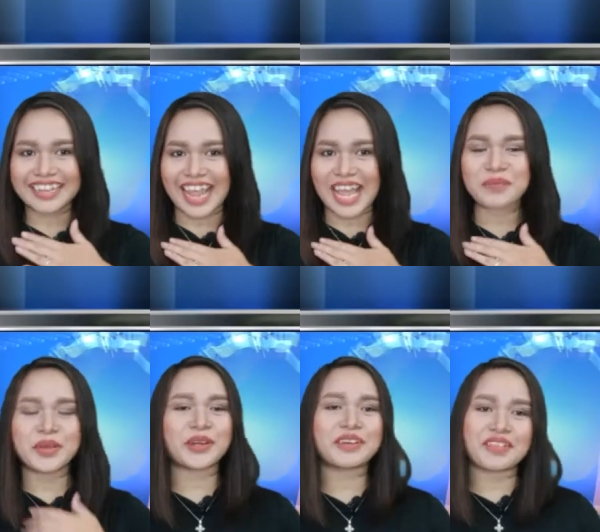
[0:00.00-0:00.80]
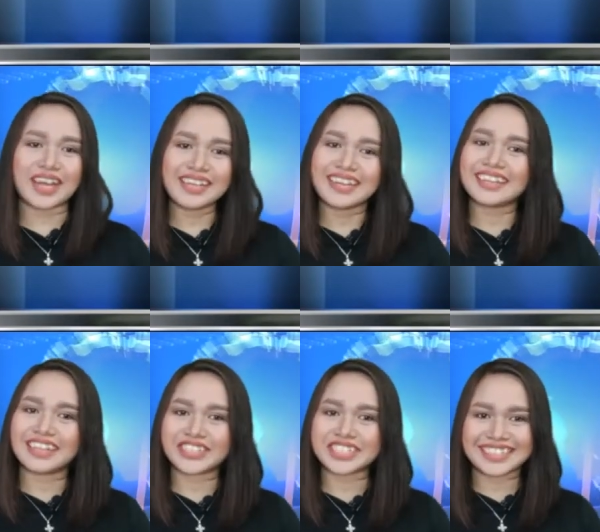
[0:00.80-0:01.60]
am your grade
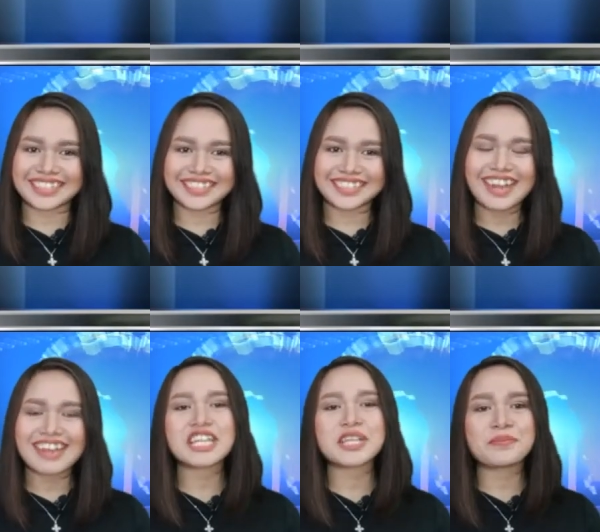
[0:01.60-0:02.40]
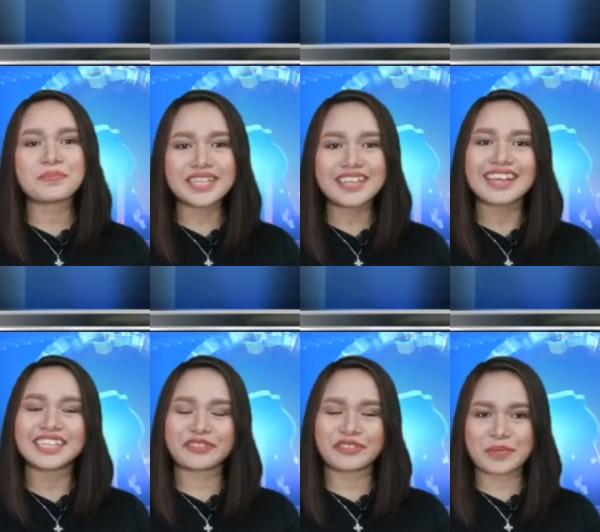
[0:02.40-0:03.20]
11 teacher in Media
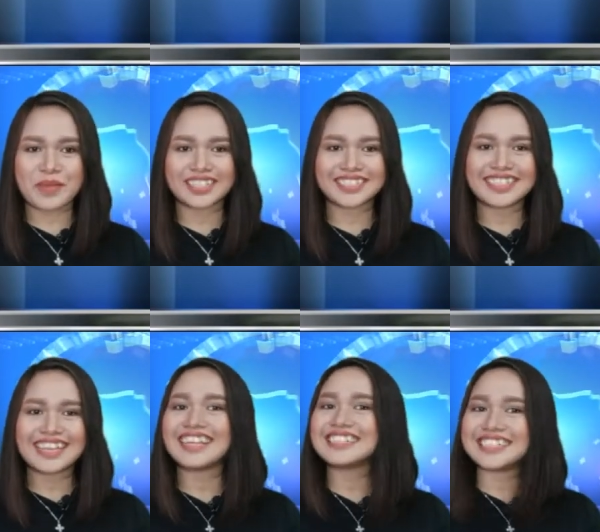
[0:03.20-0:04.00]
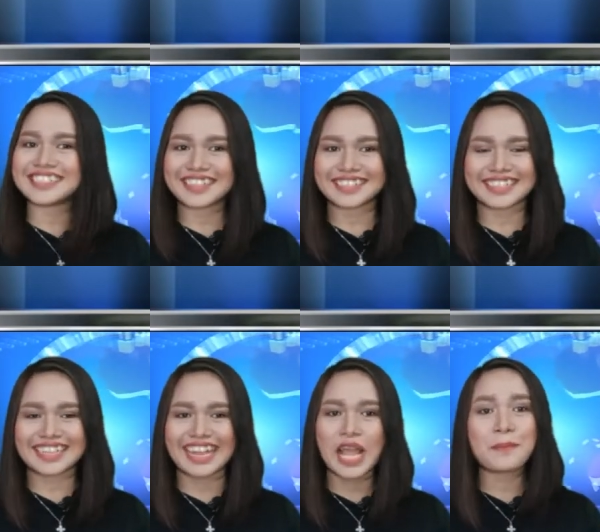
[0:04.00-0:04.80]
Information and Literacy,
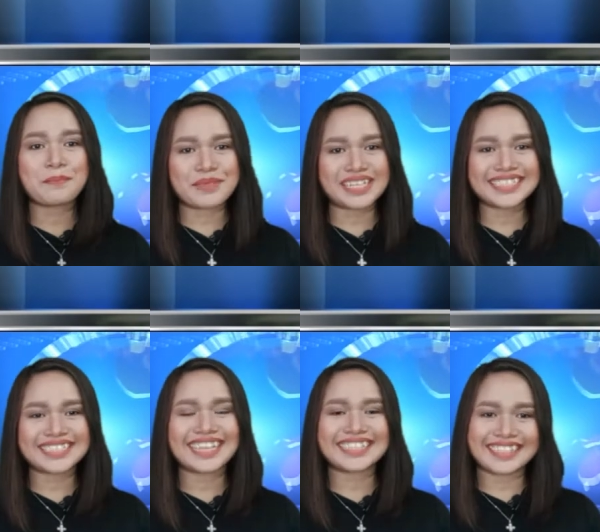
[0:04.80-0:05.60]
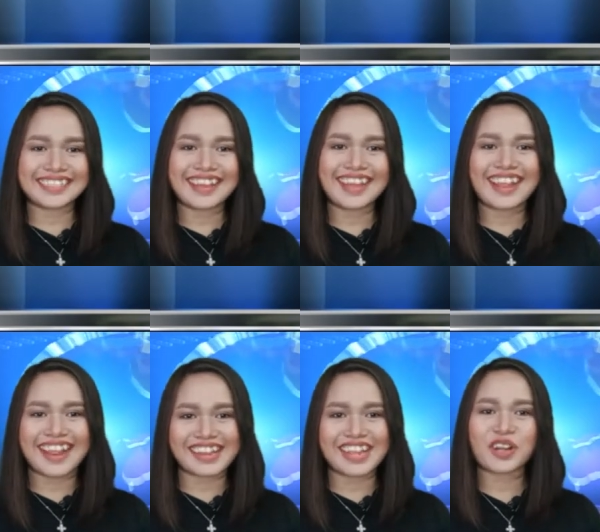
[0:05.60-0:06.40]
Miss Alia A.
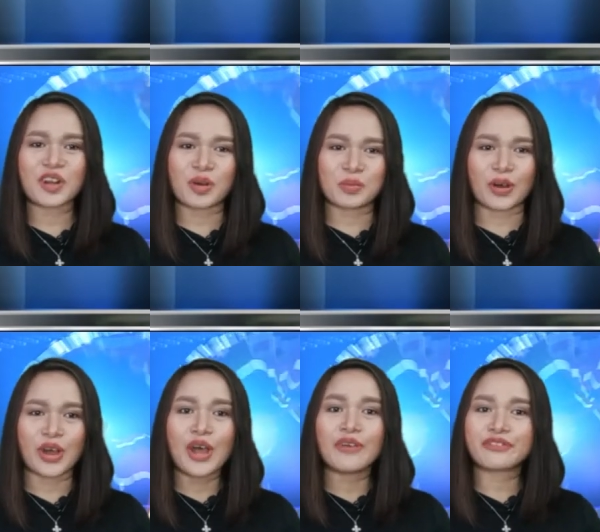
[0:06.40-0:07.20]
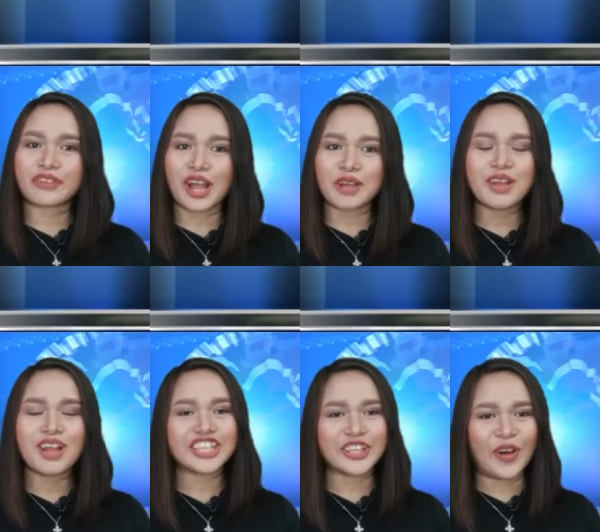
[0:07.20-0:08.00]
Acobo from
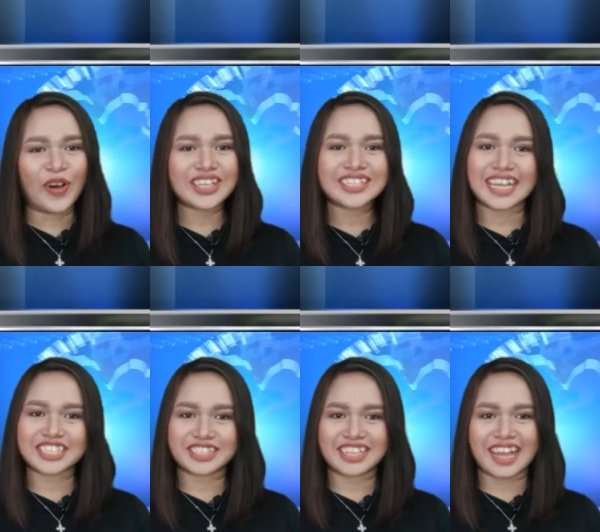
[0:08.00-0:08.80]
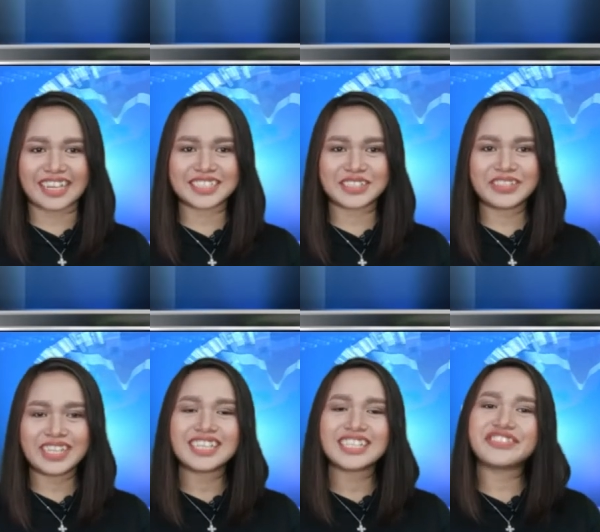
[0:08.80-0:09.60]
Doot National High School,
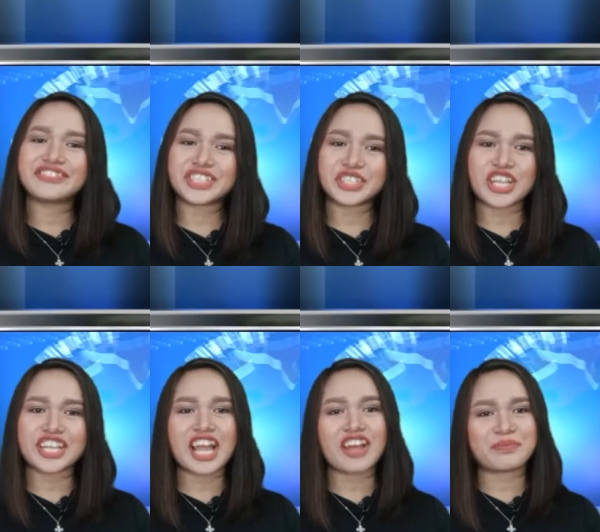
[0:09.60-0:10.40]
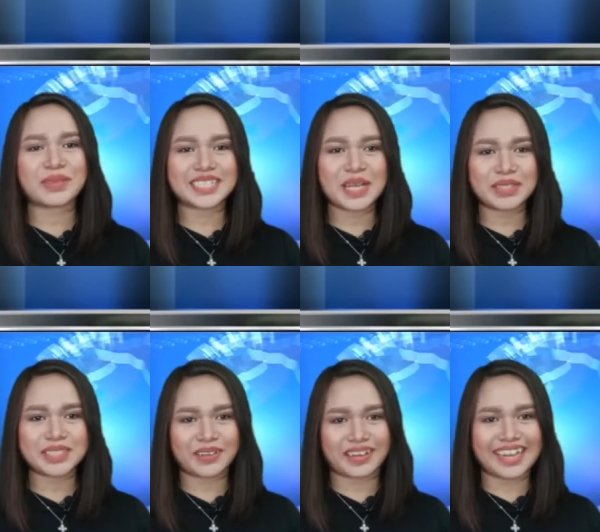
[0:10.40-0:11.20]
Division of Misamis
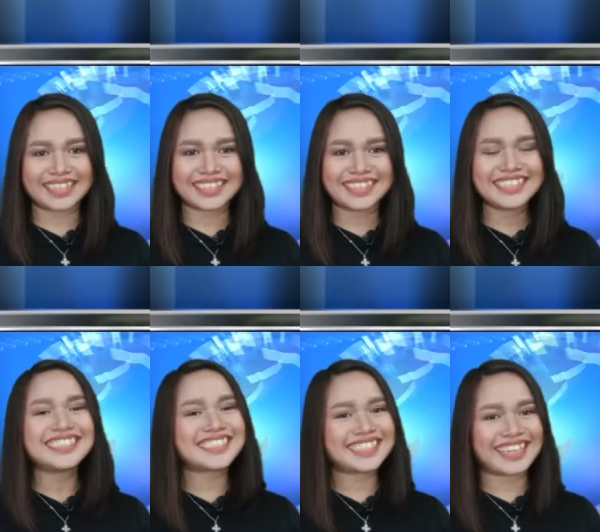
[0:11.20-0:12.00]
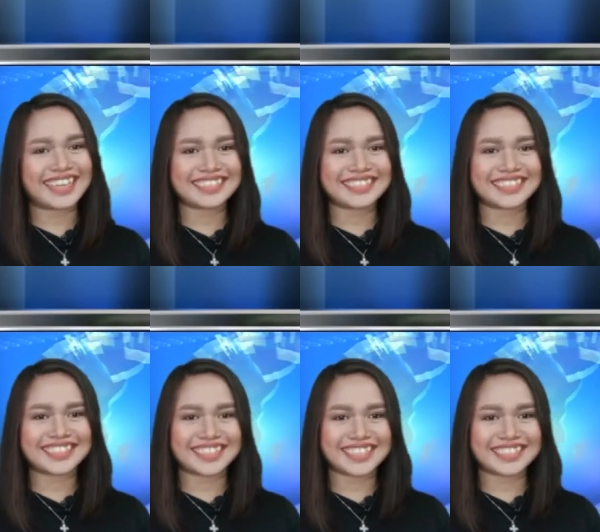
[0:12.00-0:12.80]
Oriental, Salai District.